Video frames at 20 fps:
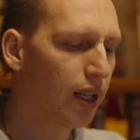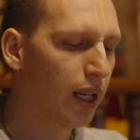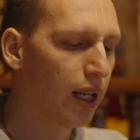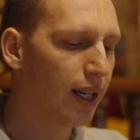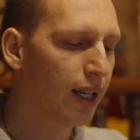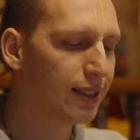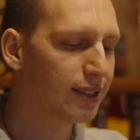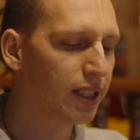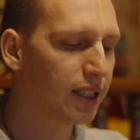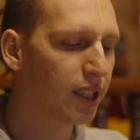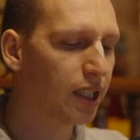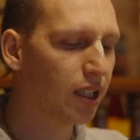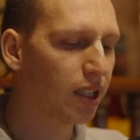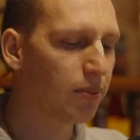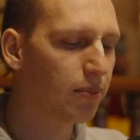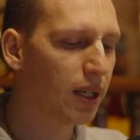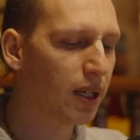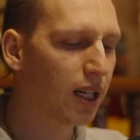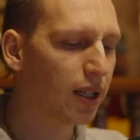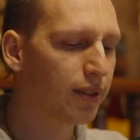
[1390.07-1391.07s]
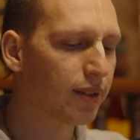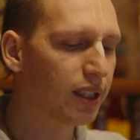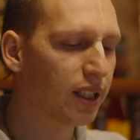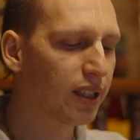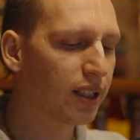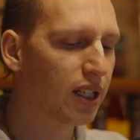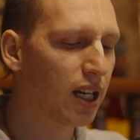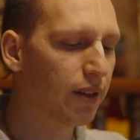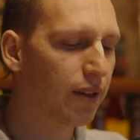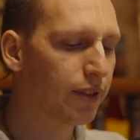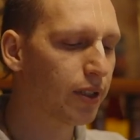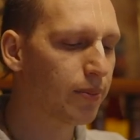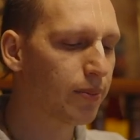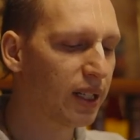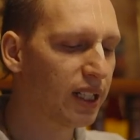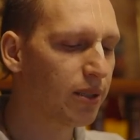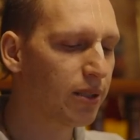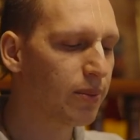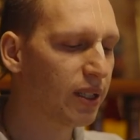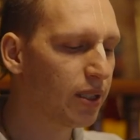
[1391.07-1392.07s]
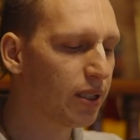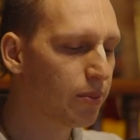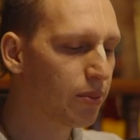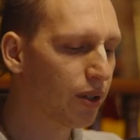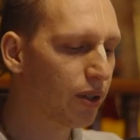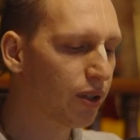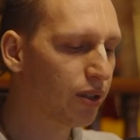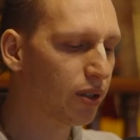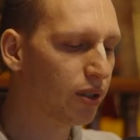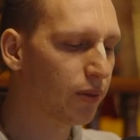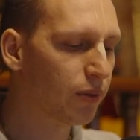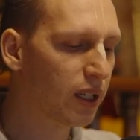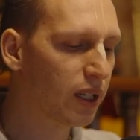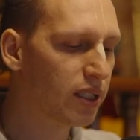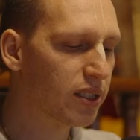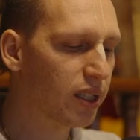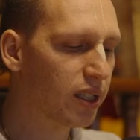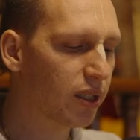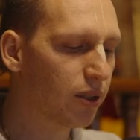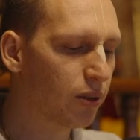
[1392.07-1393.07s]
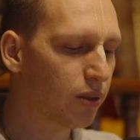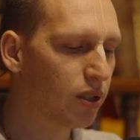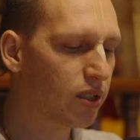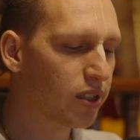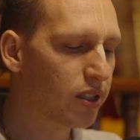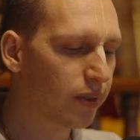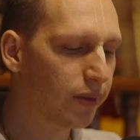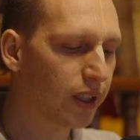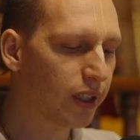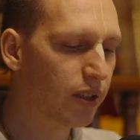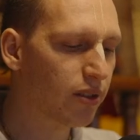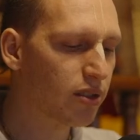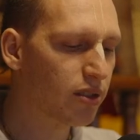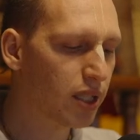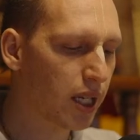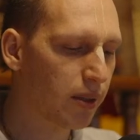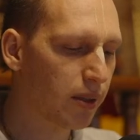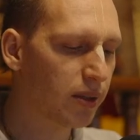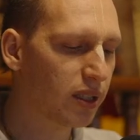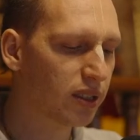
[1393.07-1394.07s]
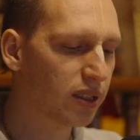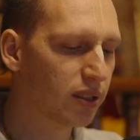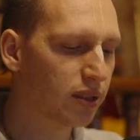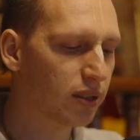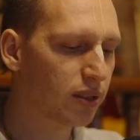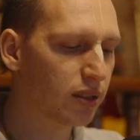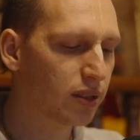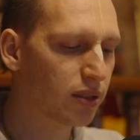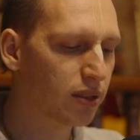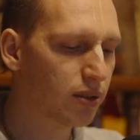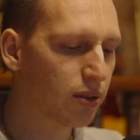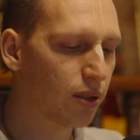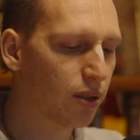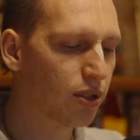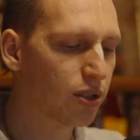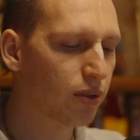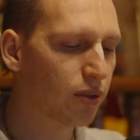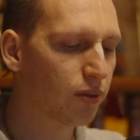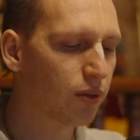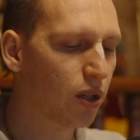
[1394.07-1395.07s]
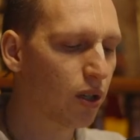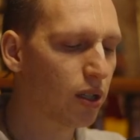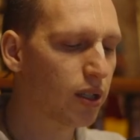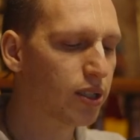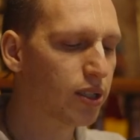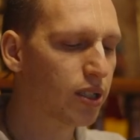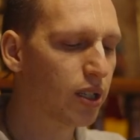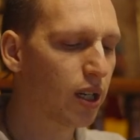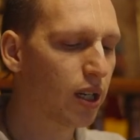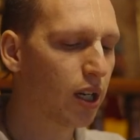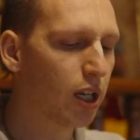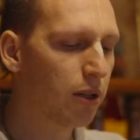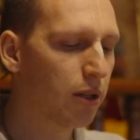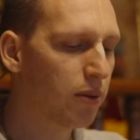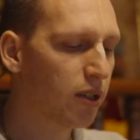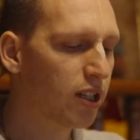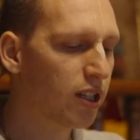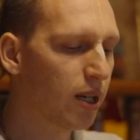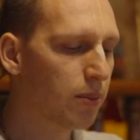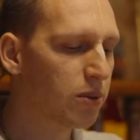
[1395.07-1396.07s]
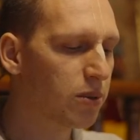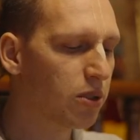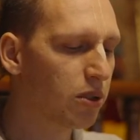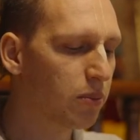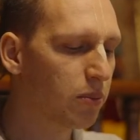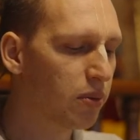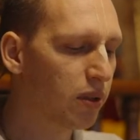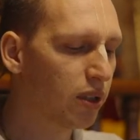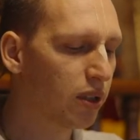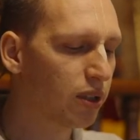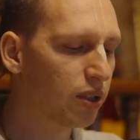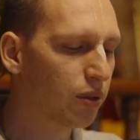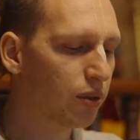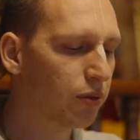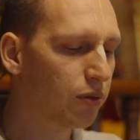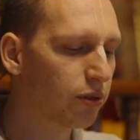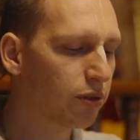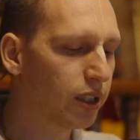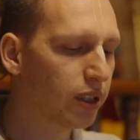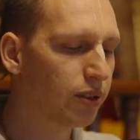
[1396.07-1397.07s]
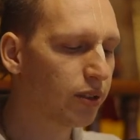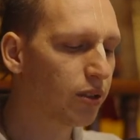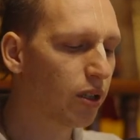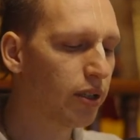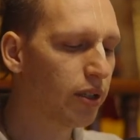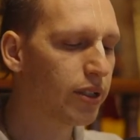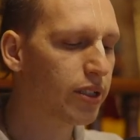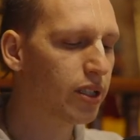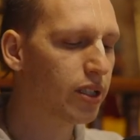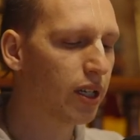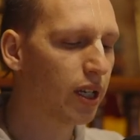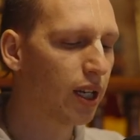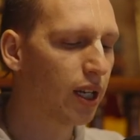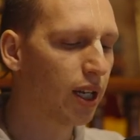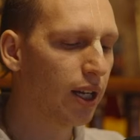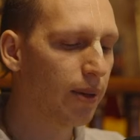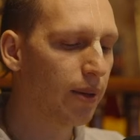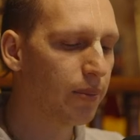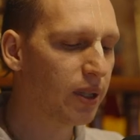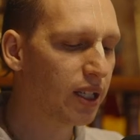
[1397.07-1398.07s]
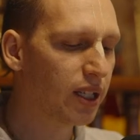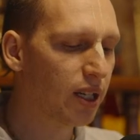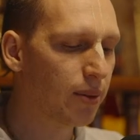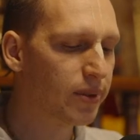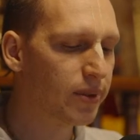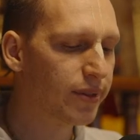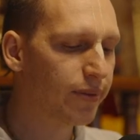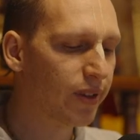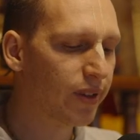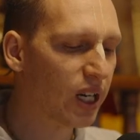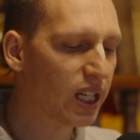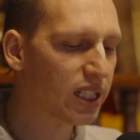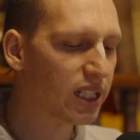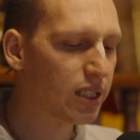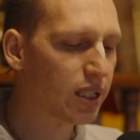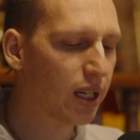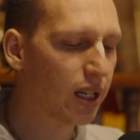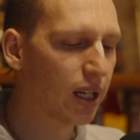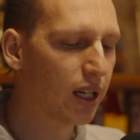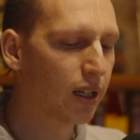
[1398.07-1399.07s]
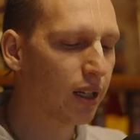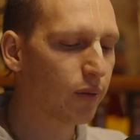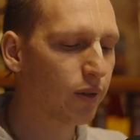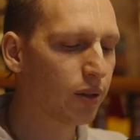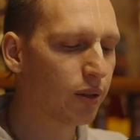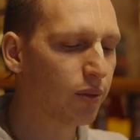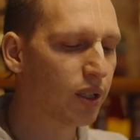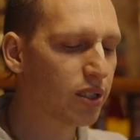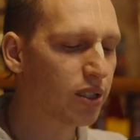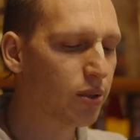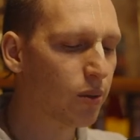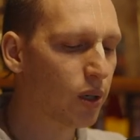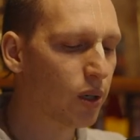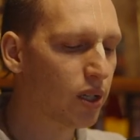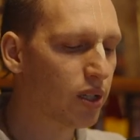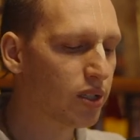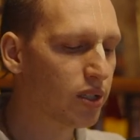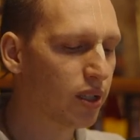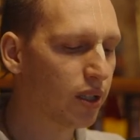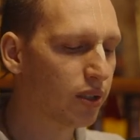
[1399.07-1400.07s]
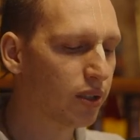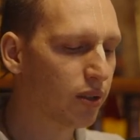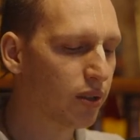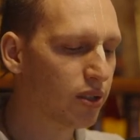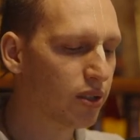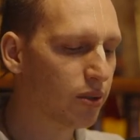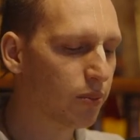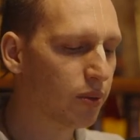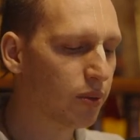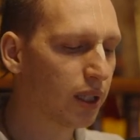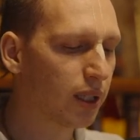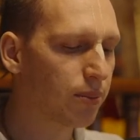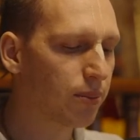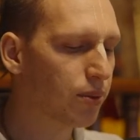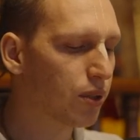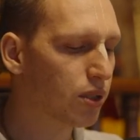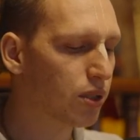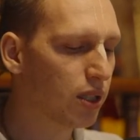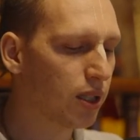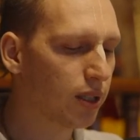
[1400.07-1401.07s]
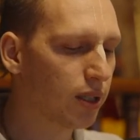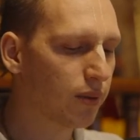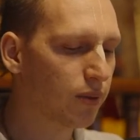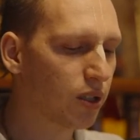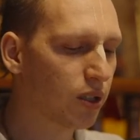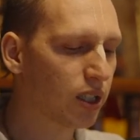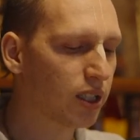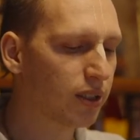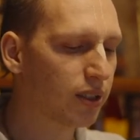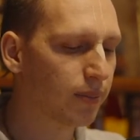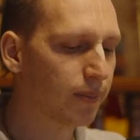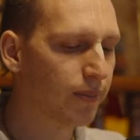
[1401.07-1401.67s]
As stated in Bhagavad Gita, after many, many births of executing severe austerities in search of knowledge, one comes to the point of real knowledge and becomes wise when one surrenders unto the Supreme Personality of Godhead.